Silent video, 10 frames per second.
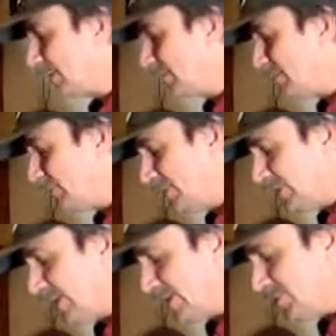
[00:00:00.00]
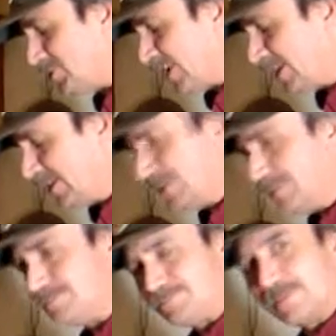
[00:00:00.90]
A little bit like jelly.
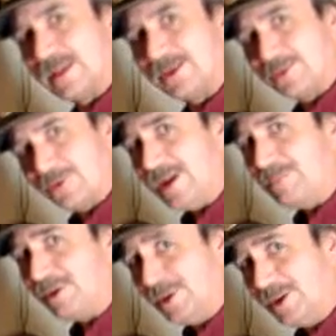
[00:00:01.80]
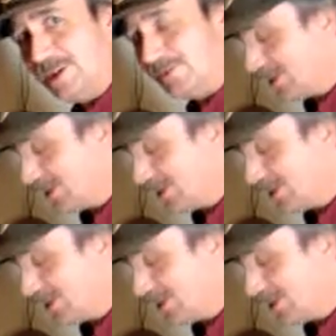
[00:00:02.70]
Grape honey